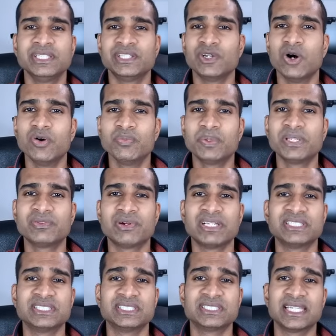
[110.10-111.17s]
The off-peak
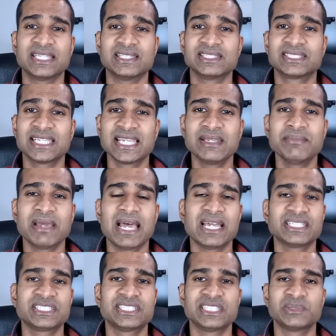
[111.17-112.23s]
rate has stayed the same
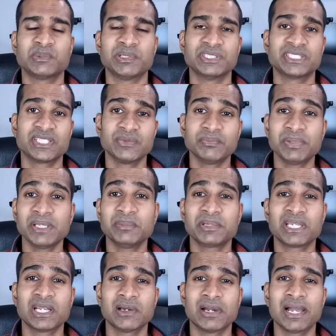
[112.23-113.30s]
at 6.7p
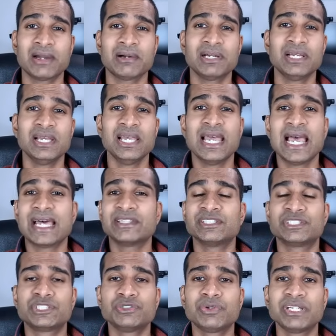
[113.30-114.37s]
per kilowatt hour, and
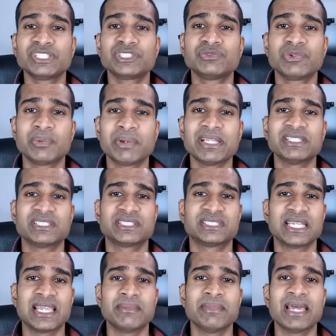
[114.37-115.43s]
the duration remains the
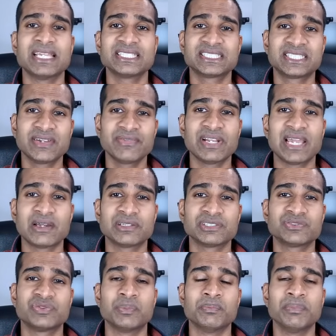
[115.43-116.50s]
same at 7
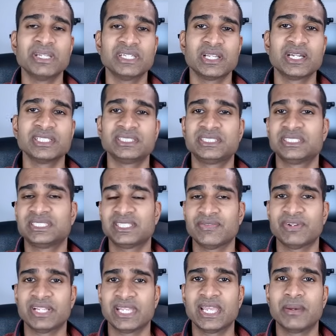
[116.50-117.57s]
hours from midnight to
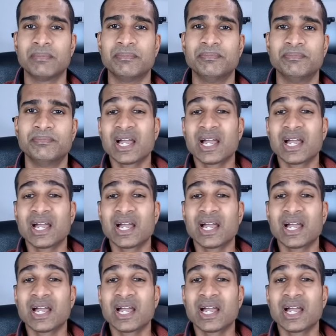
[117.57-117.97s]
7am.